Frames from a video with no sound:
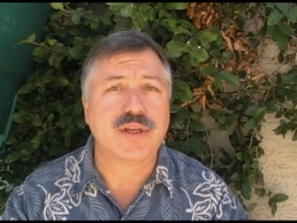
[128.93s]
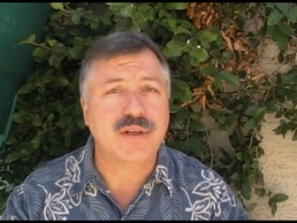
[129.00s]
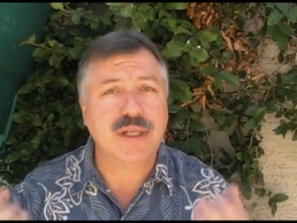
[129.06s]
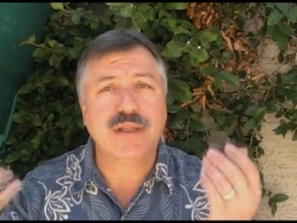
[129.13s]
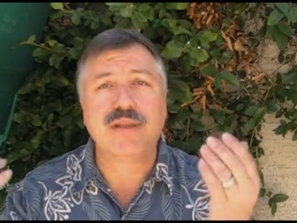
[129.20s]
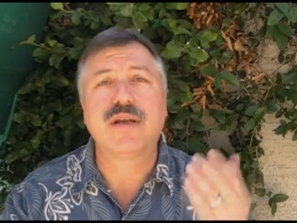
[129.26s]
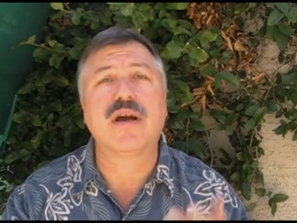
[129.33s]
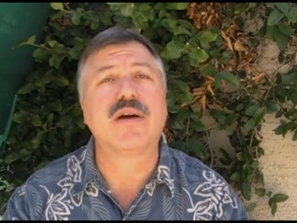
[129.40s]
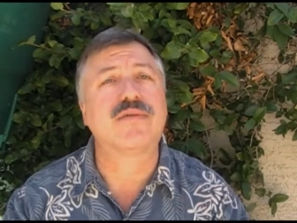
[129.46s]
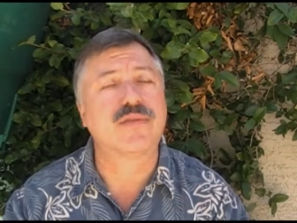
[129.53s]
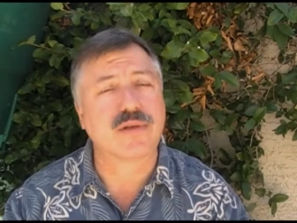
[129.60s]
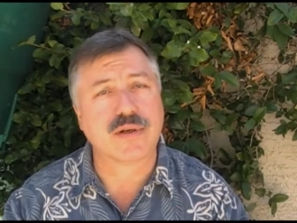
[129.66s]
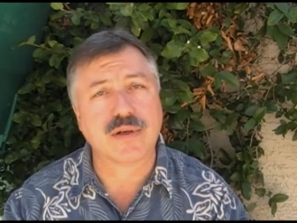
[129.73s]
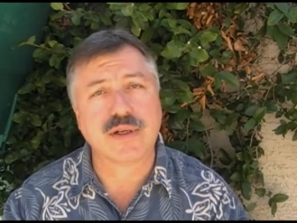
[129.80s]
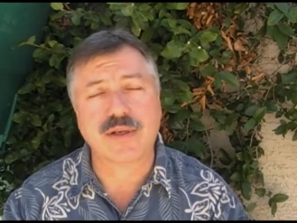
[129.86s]
You need the
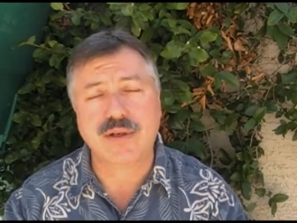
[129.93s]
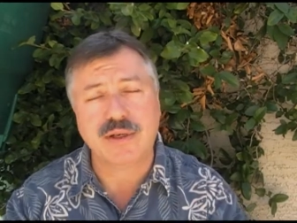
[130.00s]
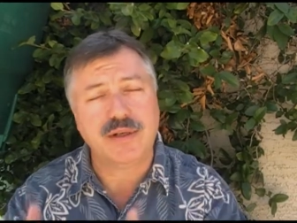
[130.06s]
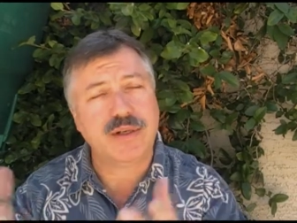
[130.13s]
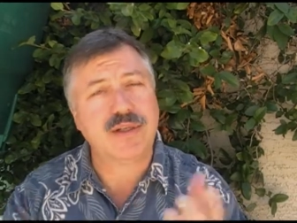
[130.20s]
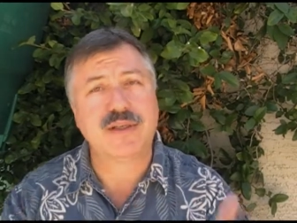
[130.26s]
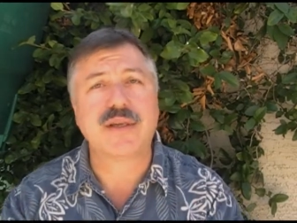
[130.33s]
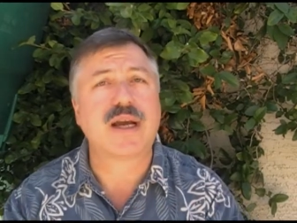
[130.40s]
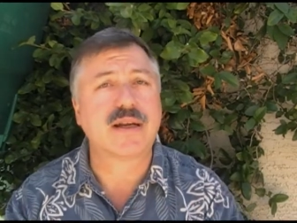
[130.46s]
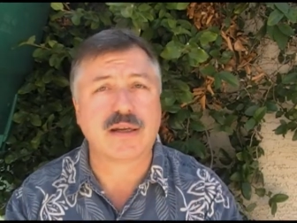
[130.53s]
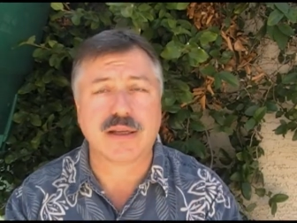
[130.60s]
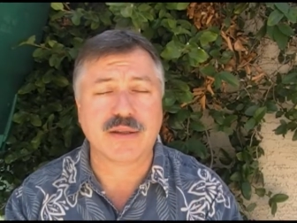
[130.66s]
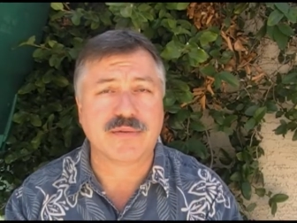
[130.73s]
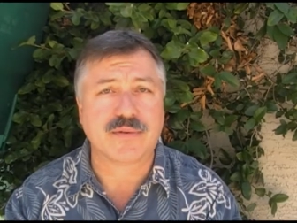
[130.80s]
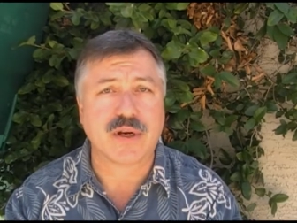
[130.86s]
cover, you need the
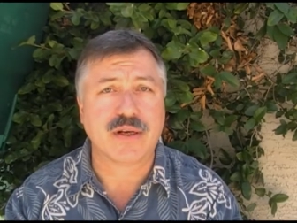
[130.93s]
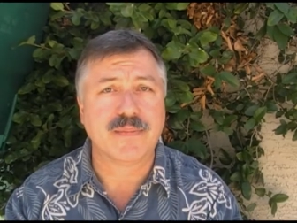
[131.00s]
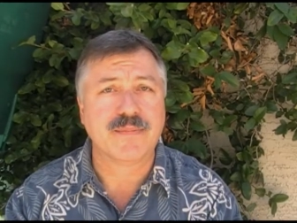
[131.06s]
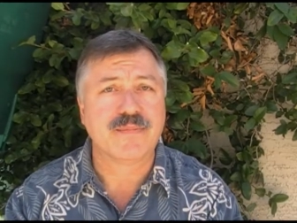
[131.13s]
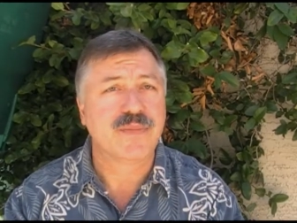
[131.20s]
title on the front.